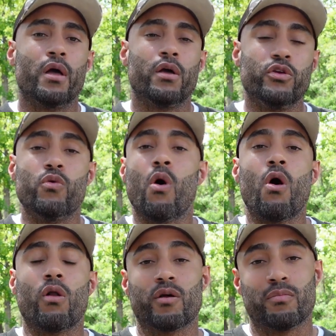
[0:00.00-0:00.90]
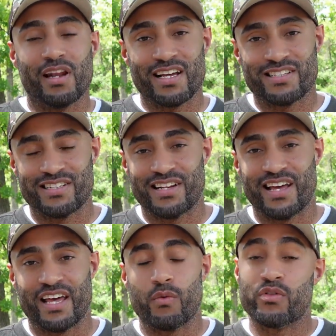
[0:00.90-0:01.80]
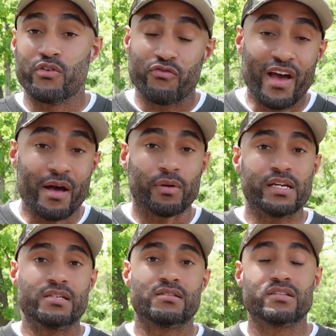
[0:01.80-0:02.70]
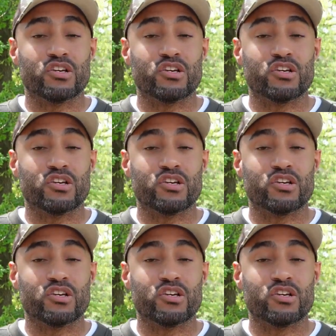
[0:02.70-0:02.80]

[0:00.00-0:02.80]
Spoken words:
you all are blessed today with your families.